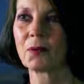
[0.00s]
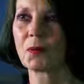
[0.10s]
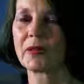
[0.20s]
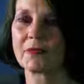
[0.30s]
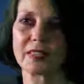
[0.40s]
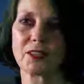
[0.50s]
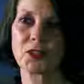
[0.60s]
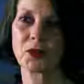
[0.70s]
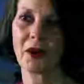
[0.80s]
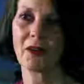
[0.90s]
weaves
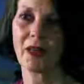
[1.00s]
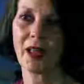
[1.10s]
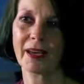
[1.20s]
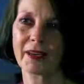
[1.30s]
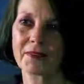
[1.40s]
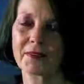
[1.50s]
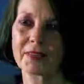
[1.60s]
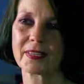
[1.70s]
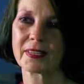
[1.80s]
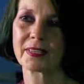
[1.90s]
into our life,
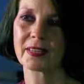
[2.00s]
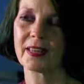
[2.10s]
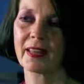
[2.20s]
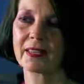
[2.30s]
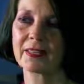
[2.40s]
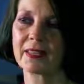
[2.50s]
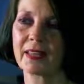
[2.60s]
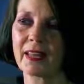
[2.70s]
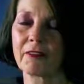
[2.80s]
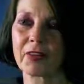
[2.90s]
that
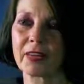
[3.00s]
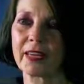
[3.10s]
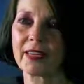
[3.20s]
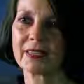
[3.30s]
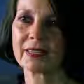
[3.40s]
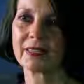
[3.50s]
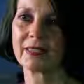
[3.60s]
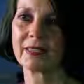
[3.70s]
they forget